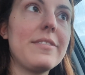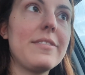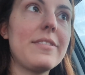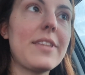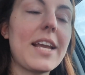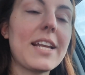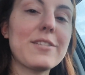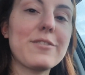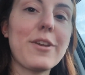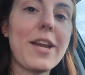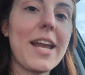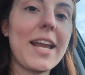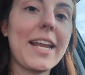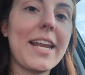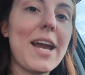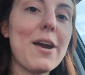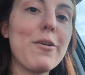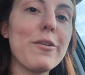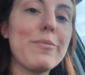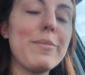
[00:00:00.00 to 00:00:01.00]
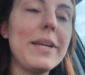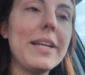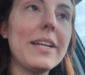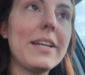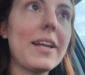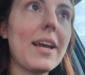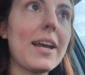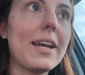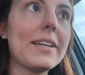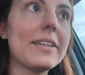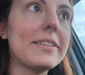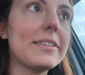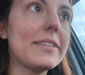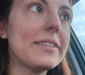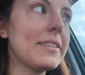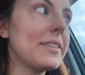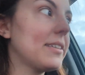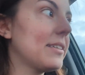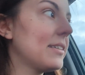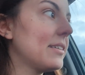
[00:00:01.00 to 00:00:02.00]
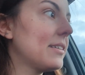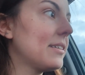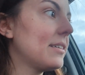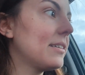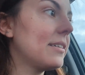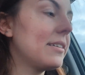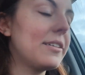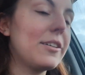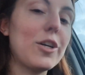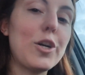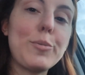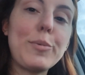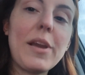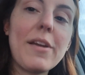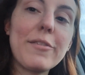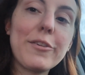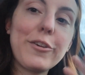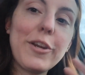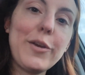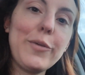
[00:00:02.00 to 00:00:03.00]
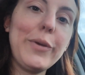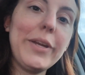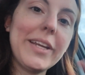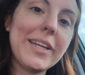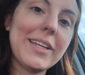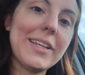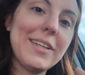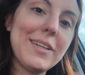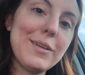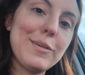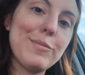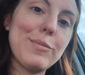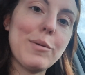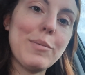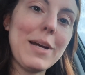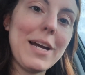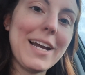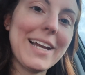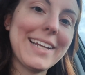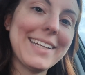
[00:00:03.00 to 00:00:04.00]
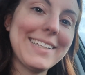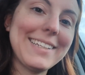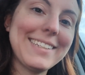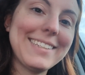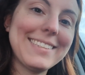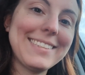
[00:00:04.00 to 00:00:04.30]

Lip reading: Thanks for hanging out with me today. Hope you have a great week. Bye-bye.